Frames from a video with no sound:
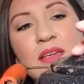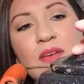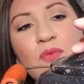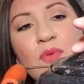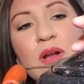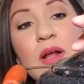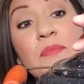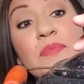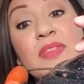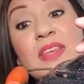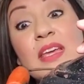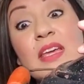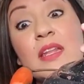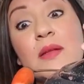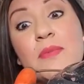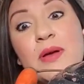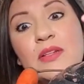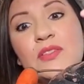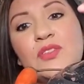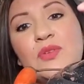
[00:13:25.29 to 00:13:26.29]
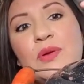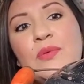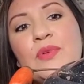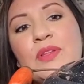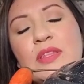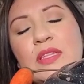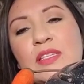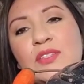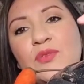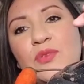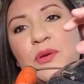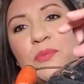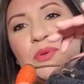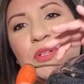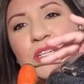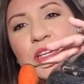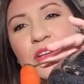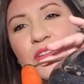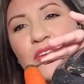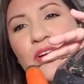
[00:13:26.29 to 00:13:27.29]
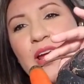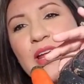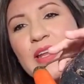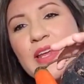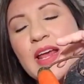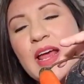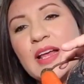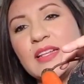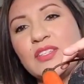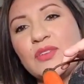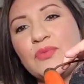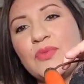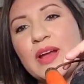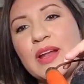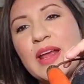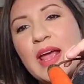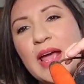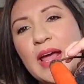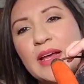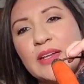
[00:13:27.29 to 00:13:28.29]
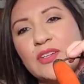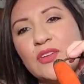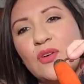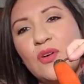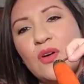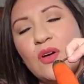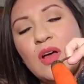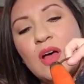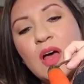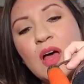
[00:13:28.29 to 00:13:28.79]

what I'm thinking about doing with this one in particular, and it has a red handle